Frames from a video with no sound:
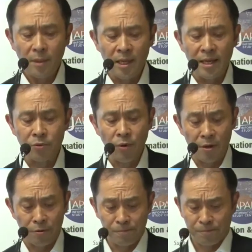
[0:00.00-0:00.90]
as
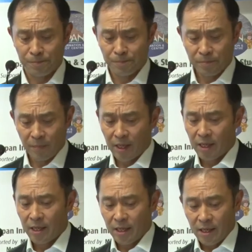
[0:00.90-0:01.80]
well.
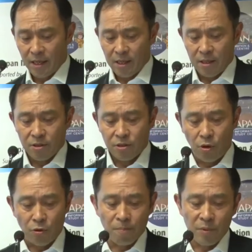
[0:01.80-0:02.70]

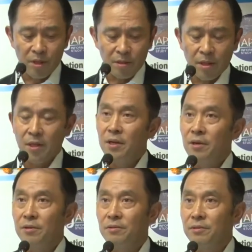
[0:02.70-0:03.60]
So,
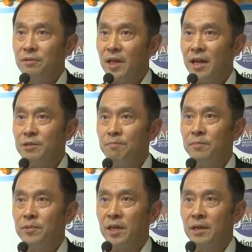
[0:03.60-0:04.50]
last
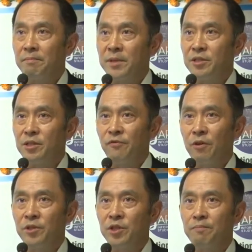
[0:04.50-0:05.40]
uh, message
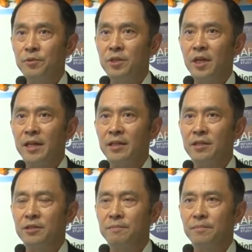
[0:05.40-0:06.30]
from this slide
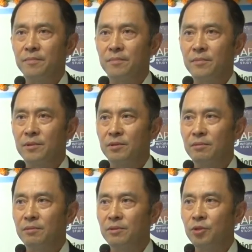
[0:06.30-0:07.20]
is
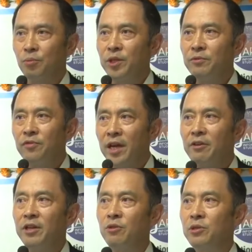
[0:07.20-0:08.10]
to be
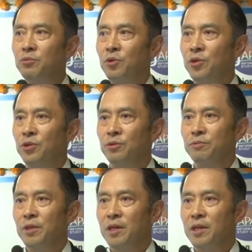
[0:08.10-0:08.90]
very honest with you,